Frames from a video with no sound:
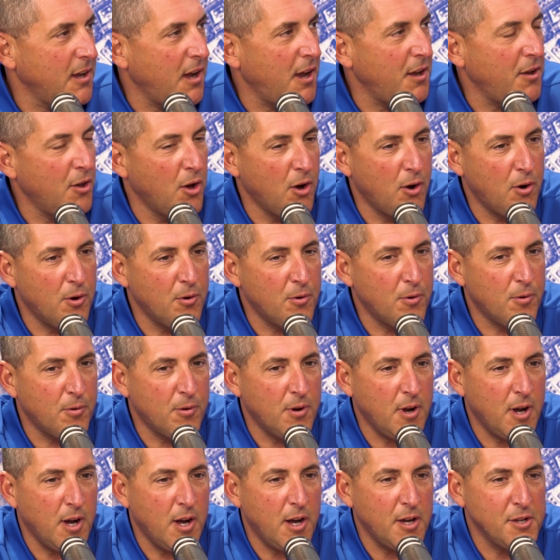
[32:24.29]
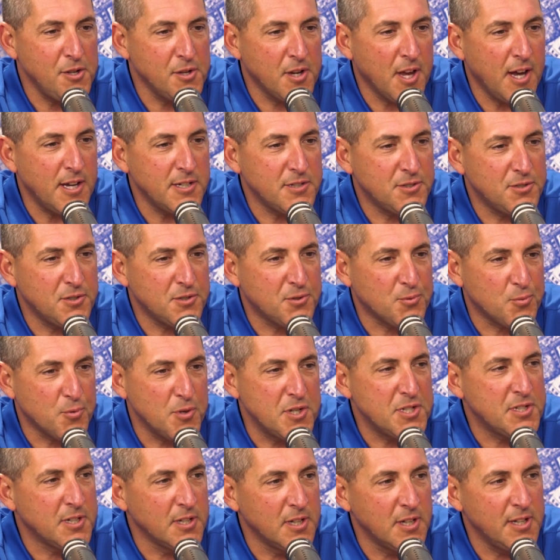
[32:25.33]
I know you guys just
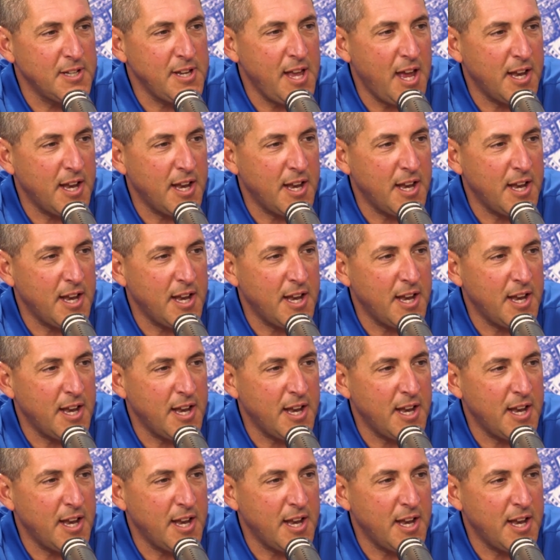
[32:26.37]
recently